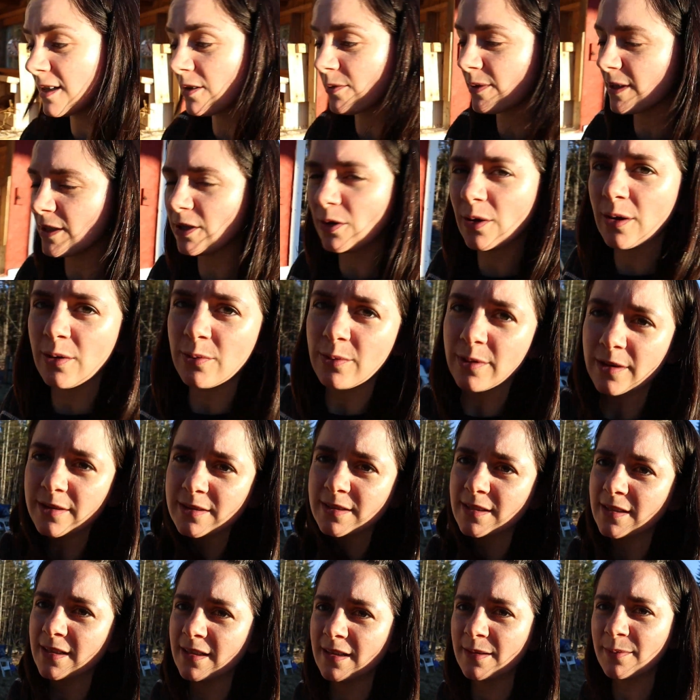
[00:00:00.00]
don't really know how it works.
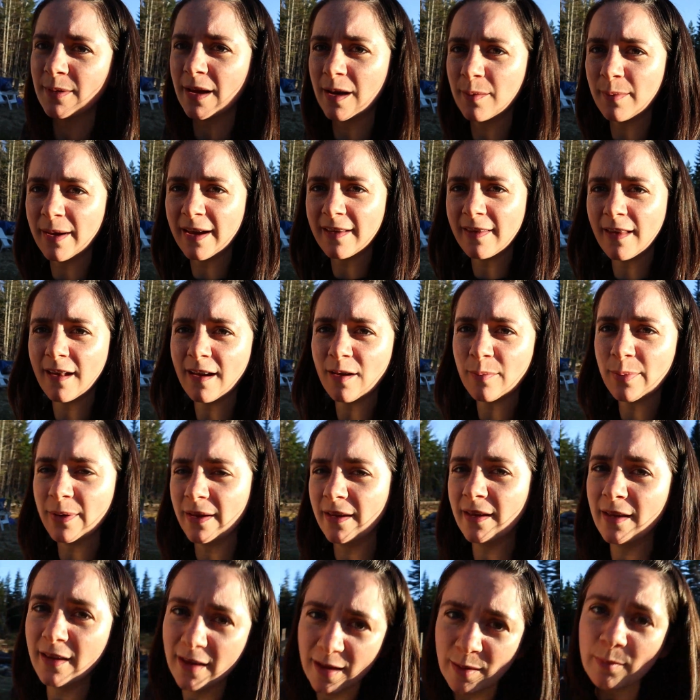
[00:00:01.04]
I'm kind of making that up,
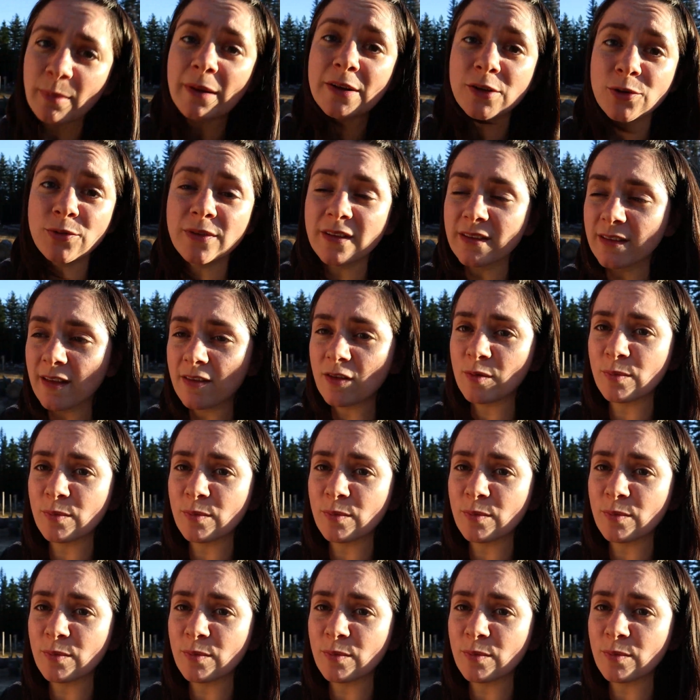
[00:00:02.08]
but I do think that they're